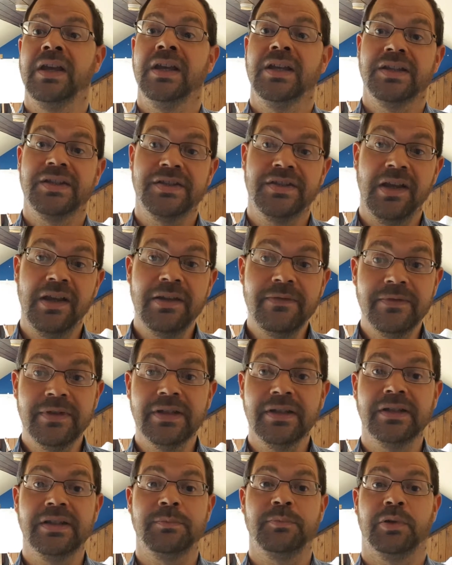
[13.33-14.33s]
saving
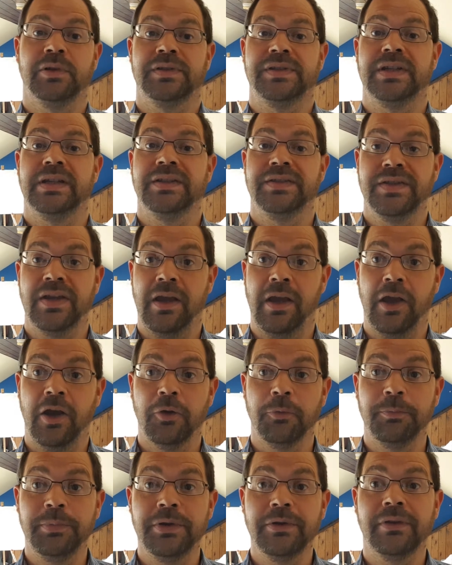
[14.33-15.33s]
a deposit to
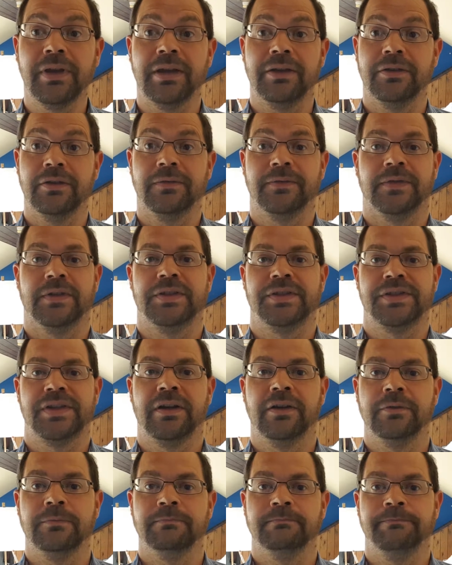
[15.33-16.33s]
help you get your first
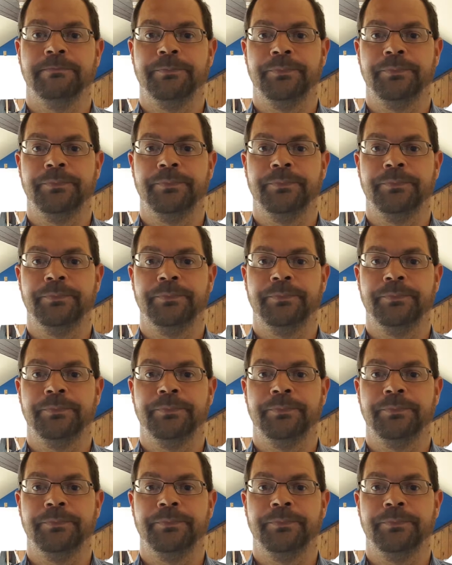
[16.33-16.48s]
home.